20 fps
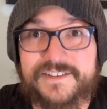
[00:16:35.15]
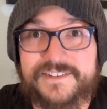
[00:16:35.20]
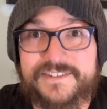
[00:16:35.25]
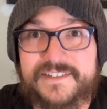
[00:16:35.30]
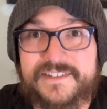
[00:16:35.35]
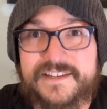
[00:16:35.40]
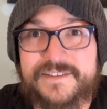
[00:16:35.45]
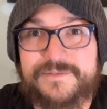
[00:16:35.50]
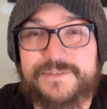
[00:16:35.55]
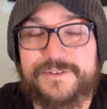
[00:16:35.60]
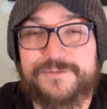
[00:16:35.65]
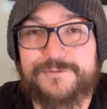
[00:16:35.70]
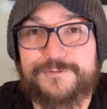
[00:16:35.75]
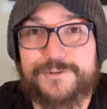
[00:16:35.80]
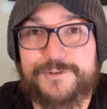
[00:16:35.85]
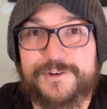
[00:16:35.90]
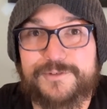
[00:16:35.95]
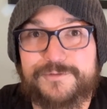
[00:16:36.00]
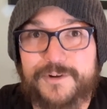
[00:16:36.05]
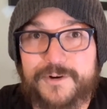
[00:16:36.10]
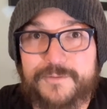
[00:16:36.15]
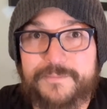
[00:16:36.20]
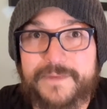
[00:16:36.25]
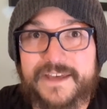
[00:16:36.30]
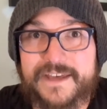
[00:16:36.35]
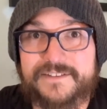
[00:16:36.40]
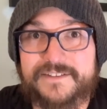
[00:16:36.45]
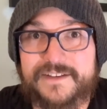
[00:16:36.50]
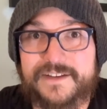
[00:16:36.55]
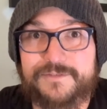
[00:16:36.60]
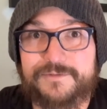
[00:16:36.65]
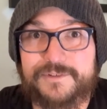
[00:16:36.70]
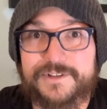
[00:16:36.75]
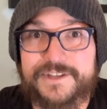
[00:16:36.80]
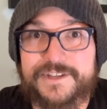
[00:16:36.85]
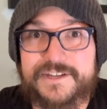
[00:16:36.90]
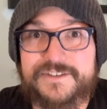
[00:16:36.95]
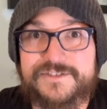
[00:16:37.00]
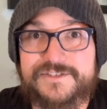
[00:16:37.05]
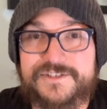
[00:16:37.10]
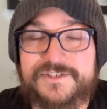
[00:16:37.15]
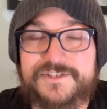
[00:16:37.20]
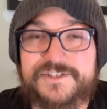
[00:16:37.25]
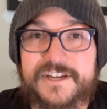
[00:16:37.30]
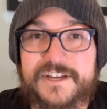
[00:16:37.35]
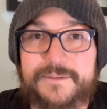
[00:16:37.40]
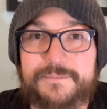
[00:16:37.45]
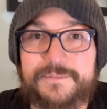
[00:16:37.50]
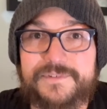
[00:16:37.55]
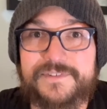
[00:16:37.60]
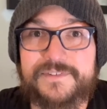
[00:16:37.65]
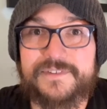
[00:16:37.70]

even for romantic relationships.